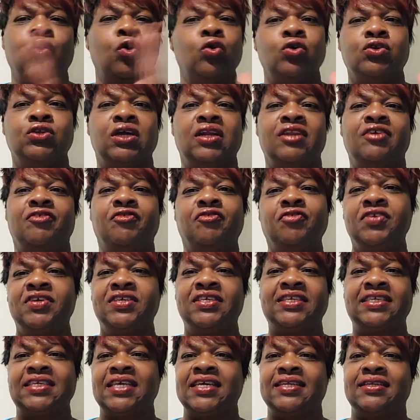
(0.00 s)
totally
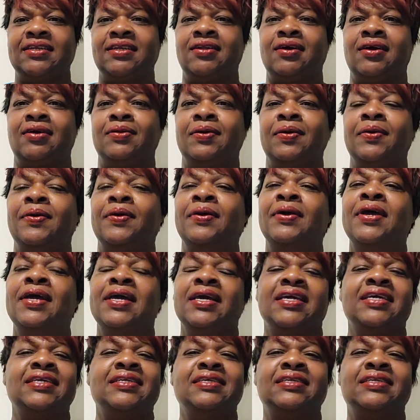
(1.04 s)
fixated on her. He